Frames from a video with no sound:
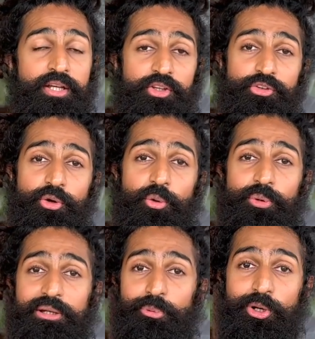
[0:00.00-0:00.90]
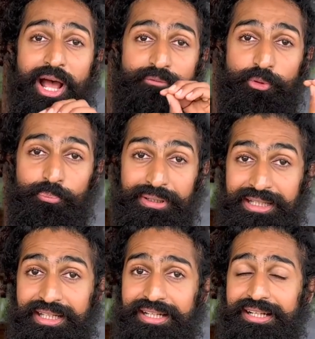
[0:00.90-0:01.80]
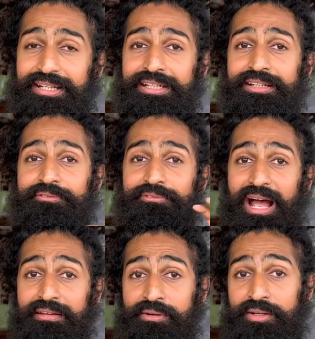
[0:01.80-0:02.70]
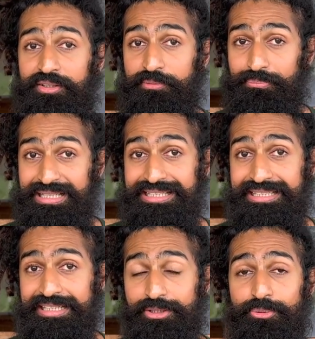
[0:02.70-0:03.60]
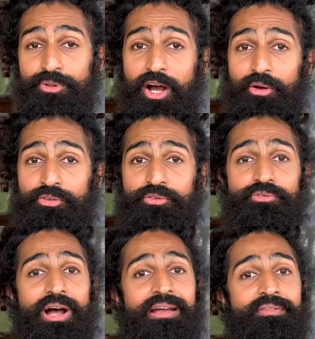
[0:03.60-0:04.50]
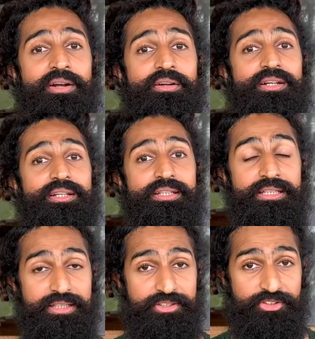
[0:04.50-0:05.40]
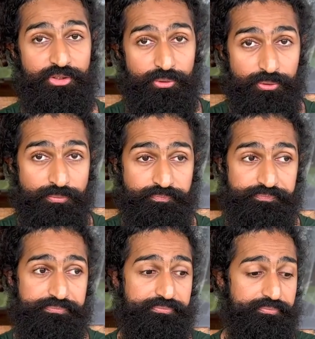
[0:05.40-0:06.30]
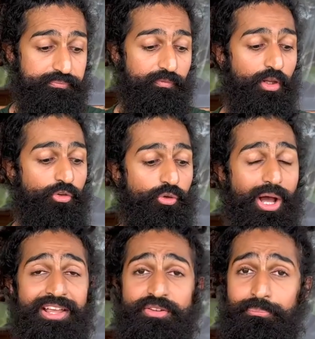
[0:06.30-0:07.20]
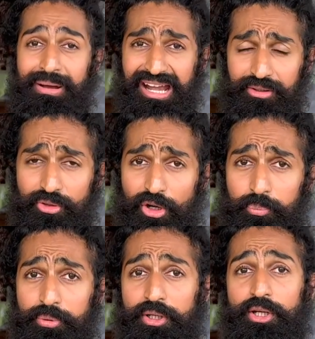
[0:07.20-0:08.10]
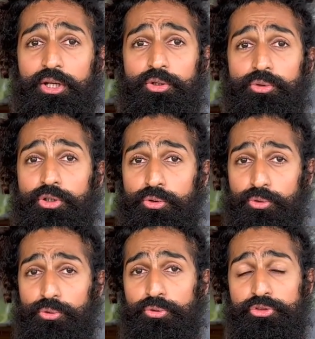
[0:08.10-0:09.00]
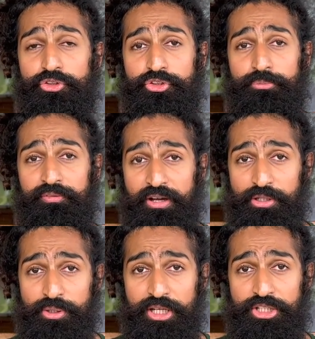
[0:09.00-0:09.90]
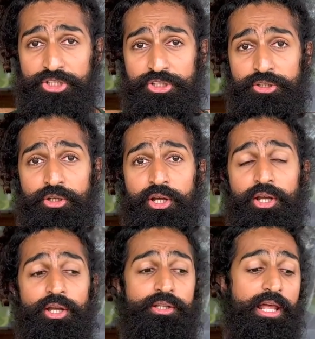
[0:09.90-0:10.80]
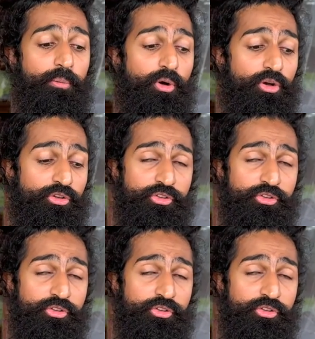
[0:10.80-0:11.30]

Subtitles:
So we would have to begin in 500 BC, 2500 years ago. So as a backdrop to the Gurukul system of education, there was